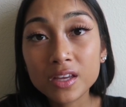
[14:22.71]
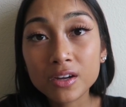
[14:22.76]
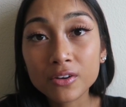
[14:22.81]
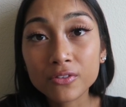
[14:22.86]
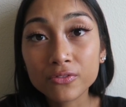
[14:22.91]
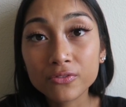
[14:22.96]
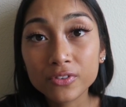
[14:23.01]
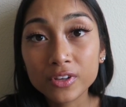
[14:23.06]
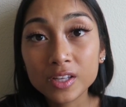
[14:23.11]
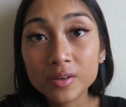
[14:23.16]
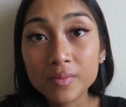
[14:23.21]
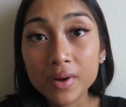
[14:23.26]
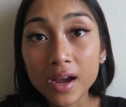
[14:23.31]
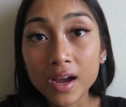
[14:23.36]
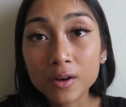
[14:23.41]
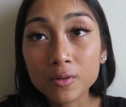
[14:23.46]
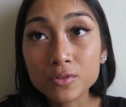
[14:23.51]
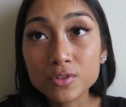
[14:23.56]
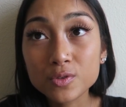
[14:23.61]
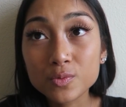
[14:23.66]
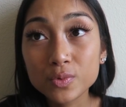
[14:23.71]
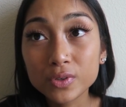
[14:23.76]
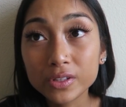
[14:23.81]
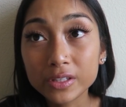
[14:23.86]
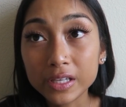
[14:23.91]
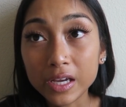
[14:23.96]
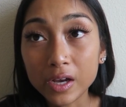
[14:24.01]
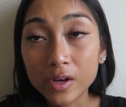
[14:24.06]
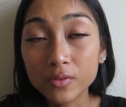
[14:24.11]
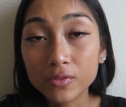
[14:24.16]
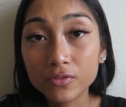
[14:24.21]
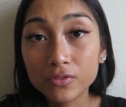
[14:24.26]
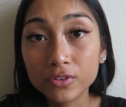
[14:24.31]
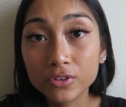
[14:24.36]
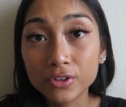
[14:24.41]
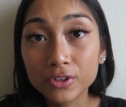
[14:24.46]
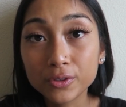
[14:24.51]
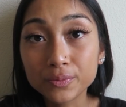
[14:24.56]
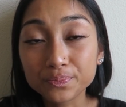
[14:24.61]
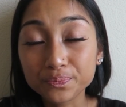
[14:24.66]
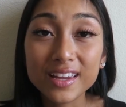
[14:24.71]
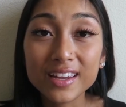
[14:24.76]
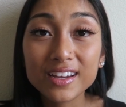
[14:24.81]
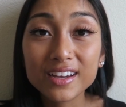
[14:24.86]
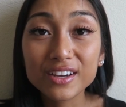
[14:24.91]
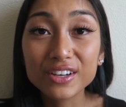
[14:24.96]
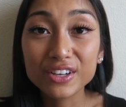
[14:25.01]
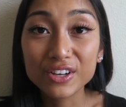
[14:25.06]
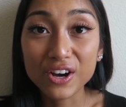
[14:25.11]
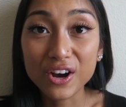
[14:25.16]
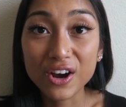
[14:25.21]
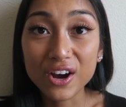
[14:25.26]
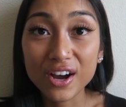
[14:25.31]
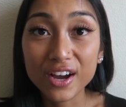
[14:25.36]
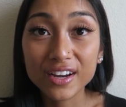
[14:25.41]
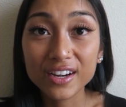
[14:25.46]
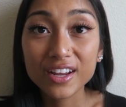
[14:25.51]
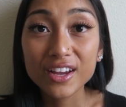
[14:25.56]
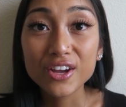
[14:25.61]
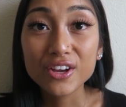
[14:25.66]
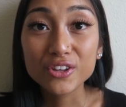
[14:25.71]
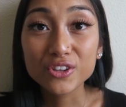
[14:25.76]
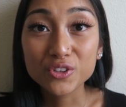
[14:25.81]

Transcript: their feedback was really helpful thank God